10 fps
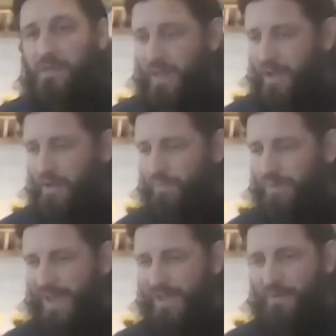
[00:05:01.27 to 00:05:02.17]
Yeah, well,
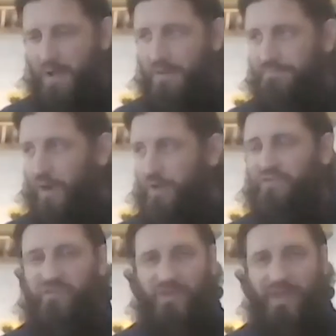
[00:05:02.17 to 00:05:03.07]
we have um, our
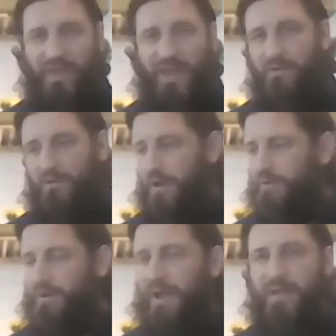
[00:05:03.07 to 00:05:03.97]
standard
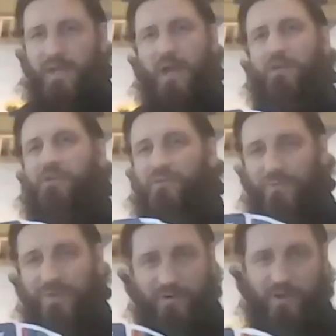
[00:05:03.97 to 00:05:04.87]
190 colors. We
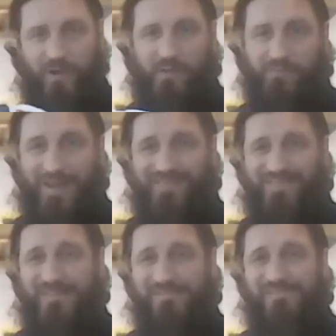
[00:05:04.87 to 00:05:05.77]
have our color
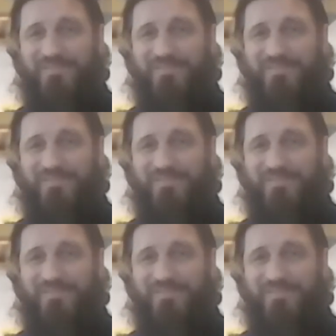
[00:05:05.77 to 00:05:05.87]
fan.